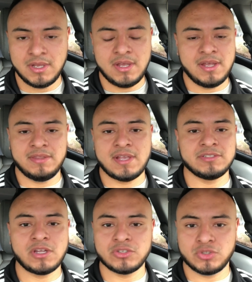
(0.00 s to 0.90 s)
And that's
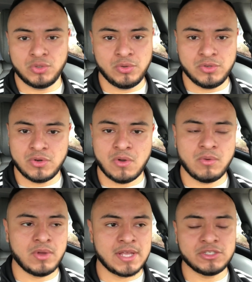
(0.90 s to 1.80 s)
not true.
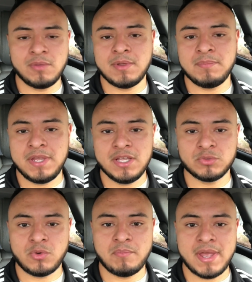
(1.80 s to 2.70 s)
As human beings,
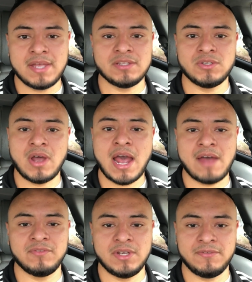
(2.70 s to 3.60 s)
we're meant to
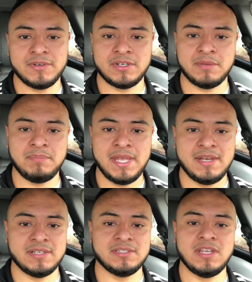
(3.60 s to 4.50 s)
have different
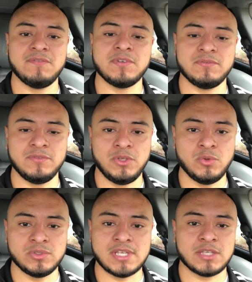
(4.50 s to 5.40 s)
opinions, different
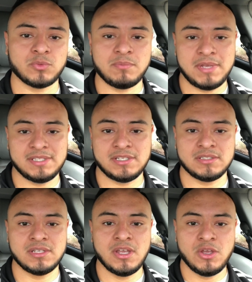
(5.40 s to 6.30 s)
views. That's what makes
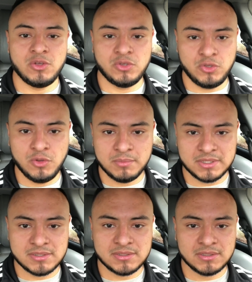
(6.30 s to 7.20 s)
us
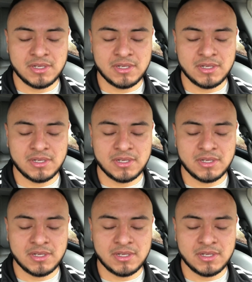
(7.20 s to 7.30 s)
humans.